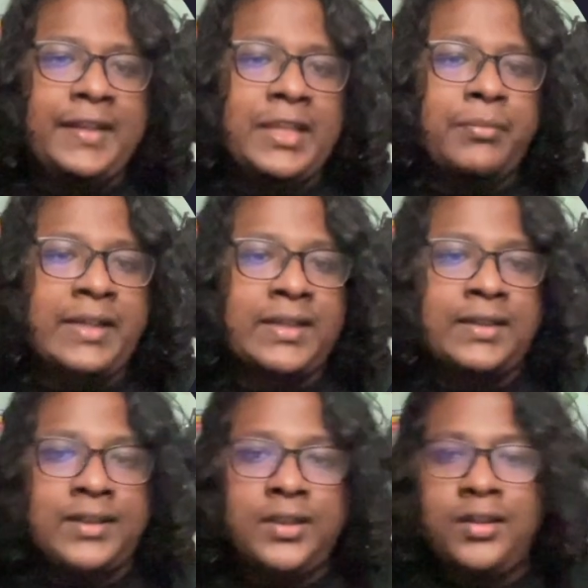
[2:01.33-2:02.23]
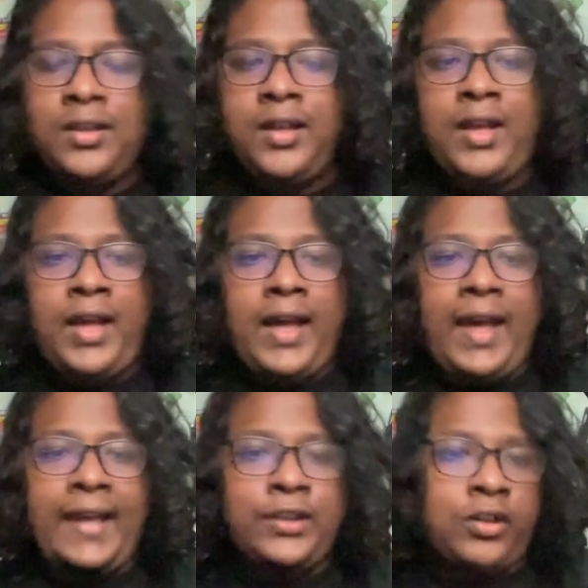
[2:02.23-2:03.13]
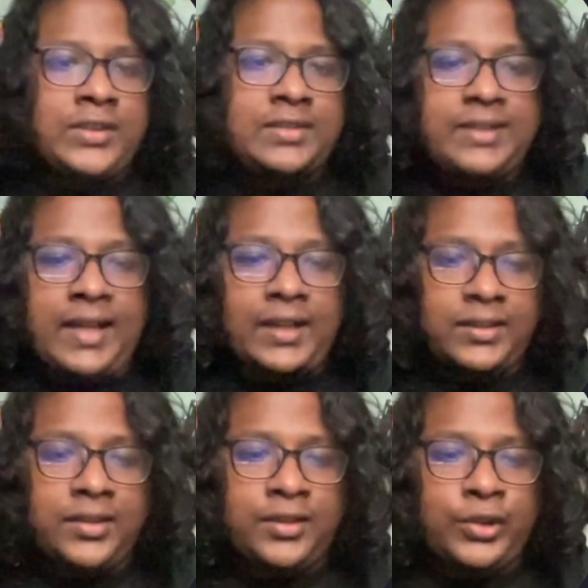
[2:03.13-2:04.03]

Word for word: key metadata. And not just that,